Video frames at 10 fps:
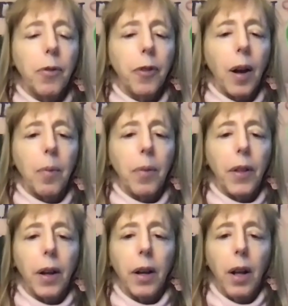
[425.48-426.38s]
from
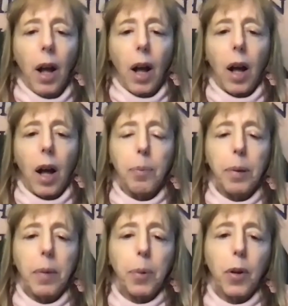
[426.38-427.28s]
the
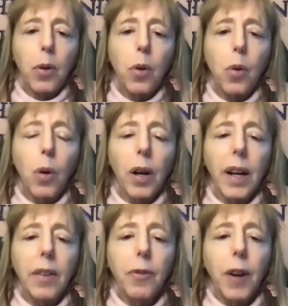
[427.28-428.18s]
people who were
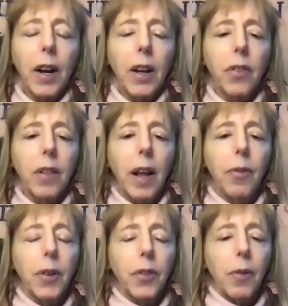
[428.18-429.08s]
at various
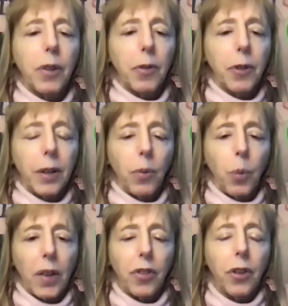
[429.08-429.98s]
levels of different
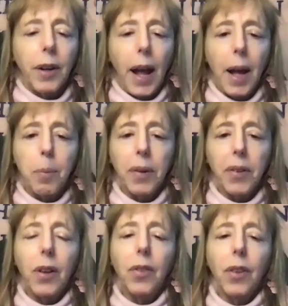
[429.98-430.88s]
Western
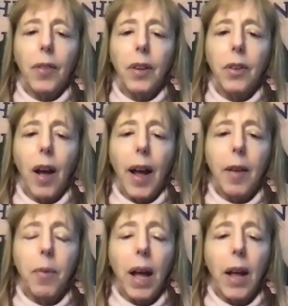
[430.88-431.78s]
embassies at the
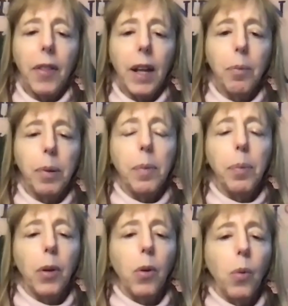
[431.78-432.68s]
time, and then
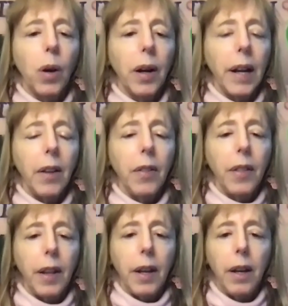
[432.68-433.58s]
people who were
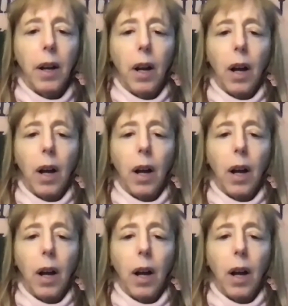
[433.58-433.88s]
in the